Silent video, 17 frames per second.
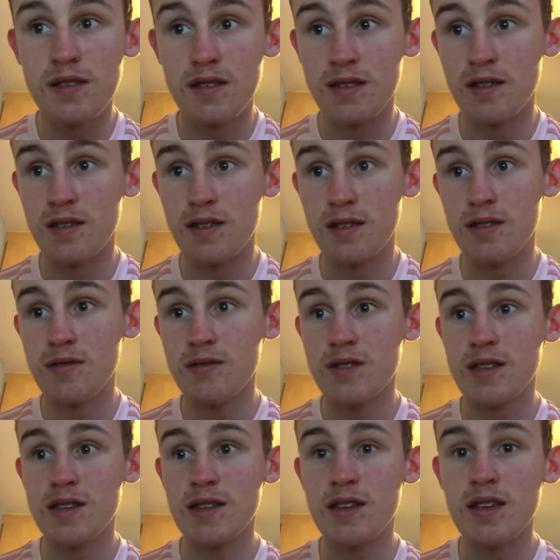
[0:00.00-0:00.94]
The the
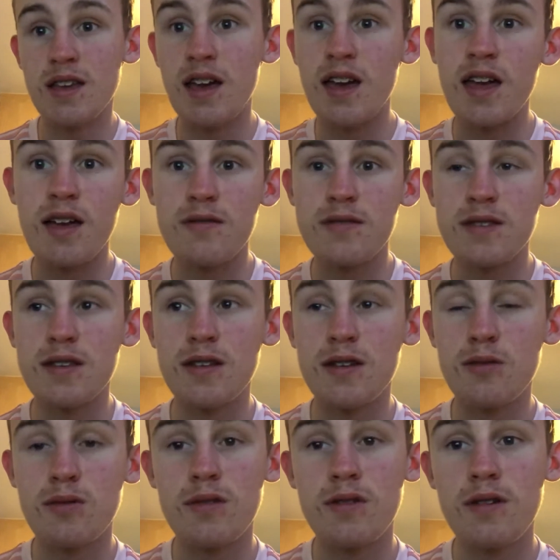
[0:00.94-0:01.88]
UCD AFC
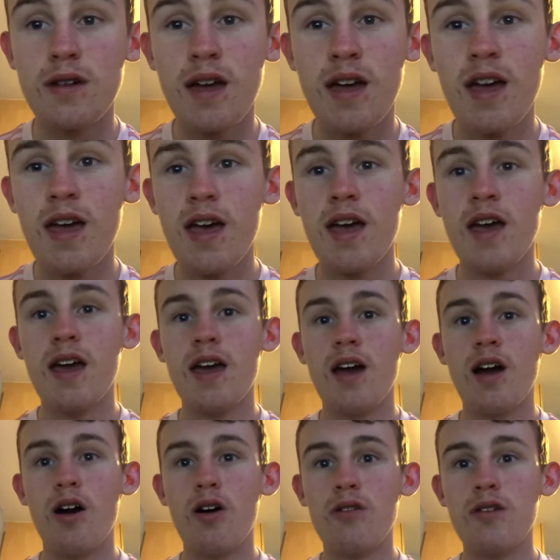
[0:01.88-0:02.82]
Twitter
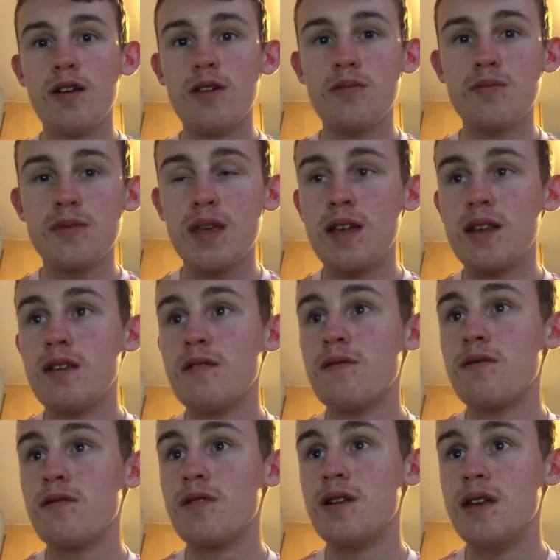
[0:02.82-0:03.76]
only updated
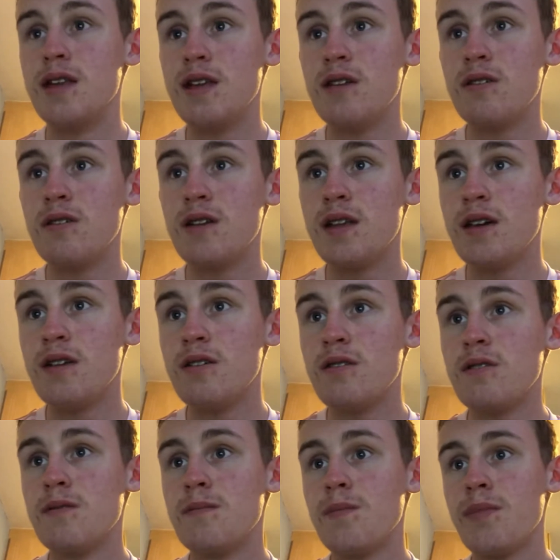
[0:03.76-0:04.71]
for a nil
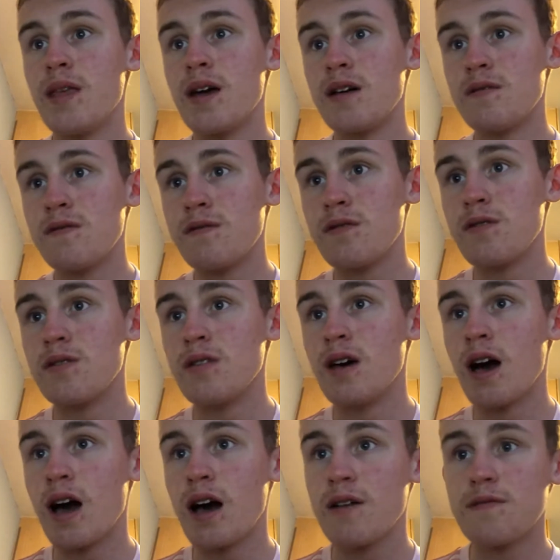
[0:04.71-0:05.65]
nil and for the
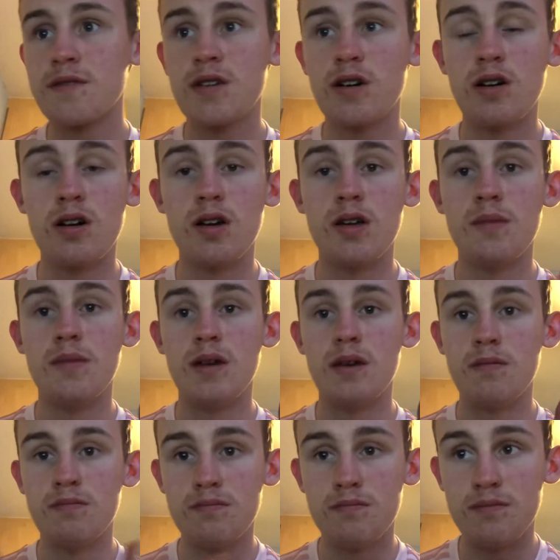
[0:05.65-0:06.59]
halftime
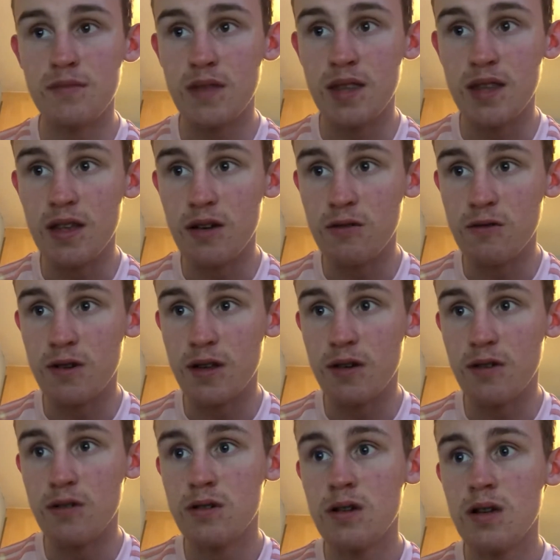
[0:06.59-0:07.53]
nil
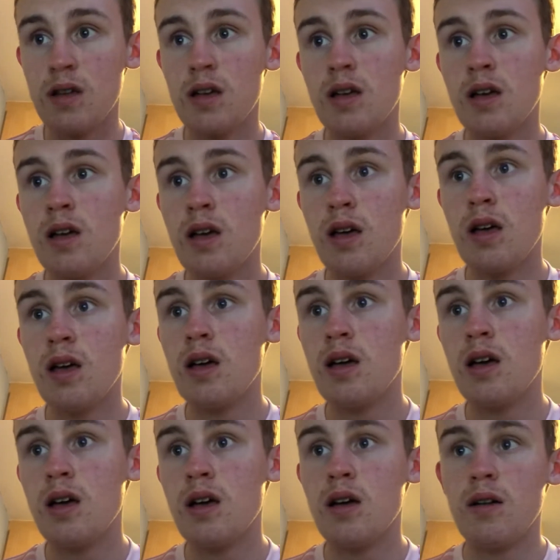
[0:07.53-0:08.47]
nil,
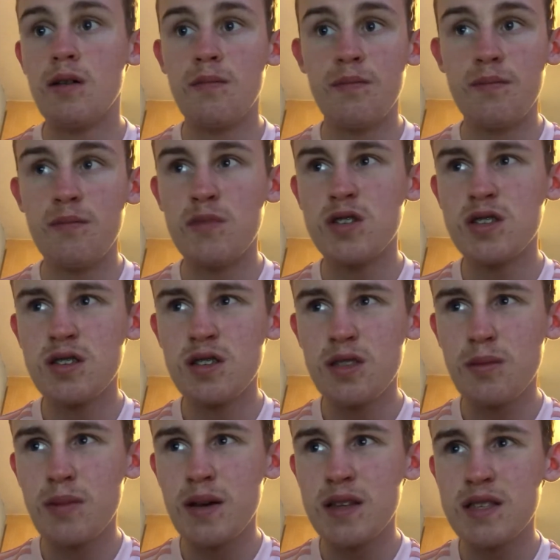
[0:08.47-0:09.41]
which is not
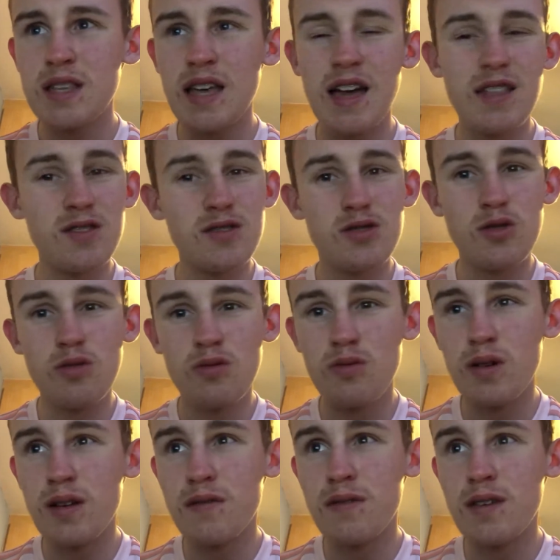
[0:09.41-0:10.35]
the best. And there's no
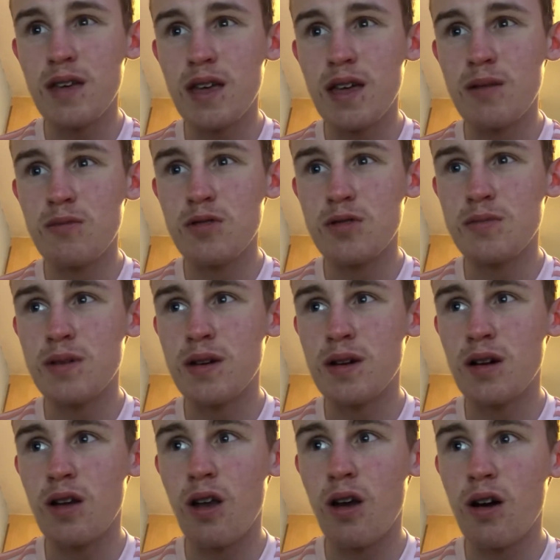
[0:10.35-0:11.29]
way the game was
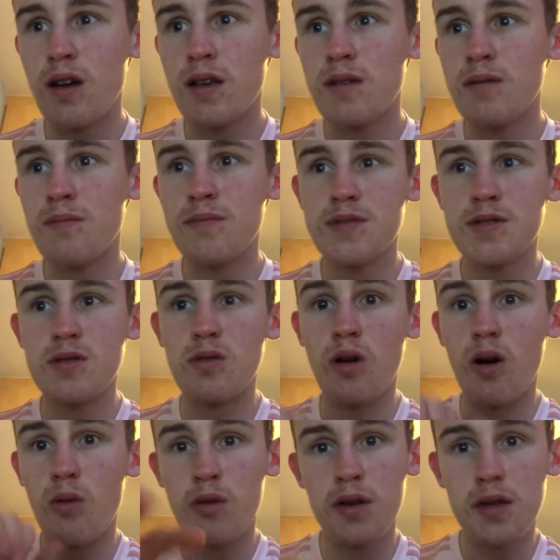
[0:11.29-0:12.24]
being online, so
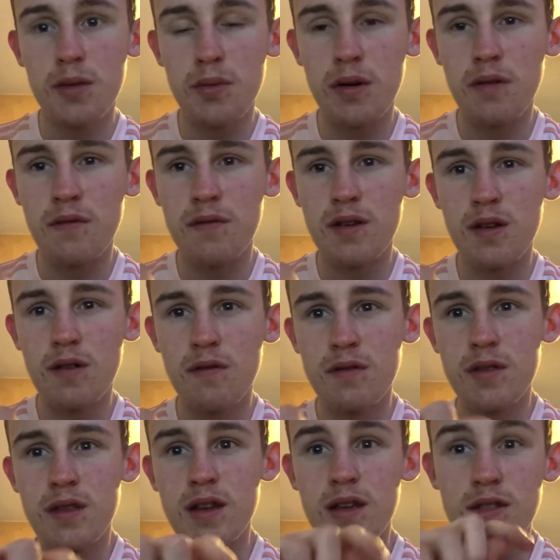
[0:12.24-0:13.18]
I wanted to put a video for
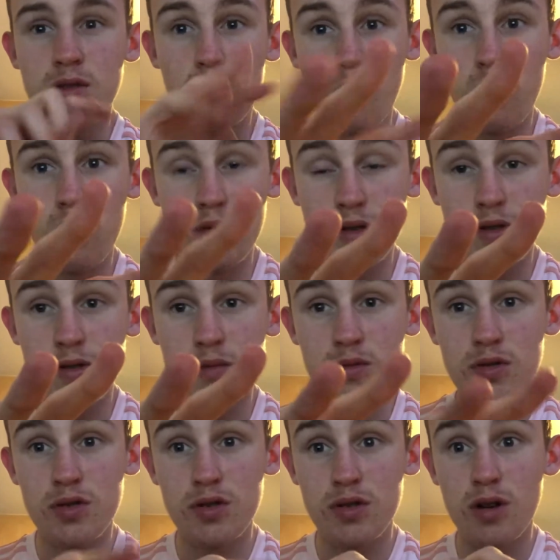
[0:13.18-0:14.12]
today that wasn't too
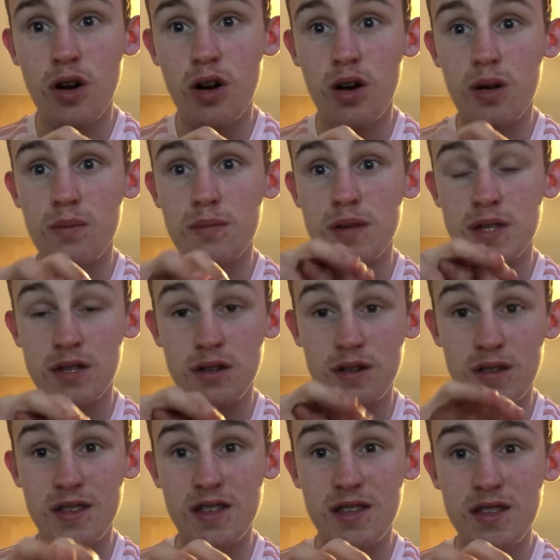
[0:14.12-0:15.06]
much on
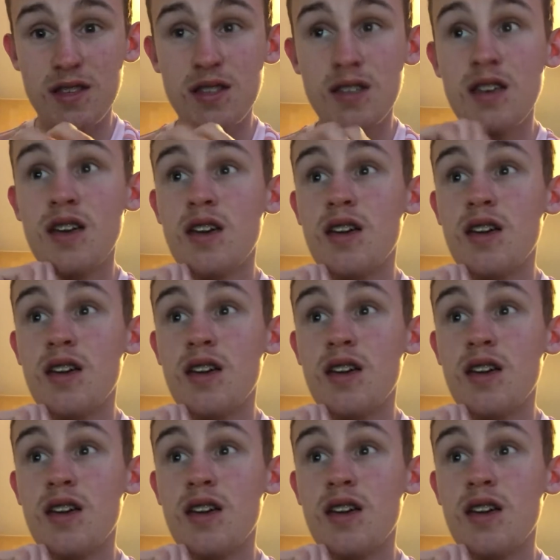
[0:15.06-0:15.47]
besides this.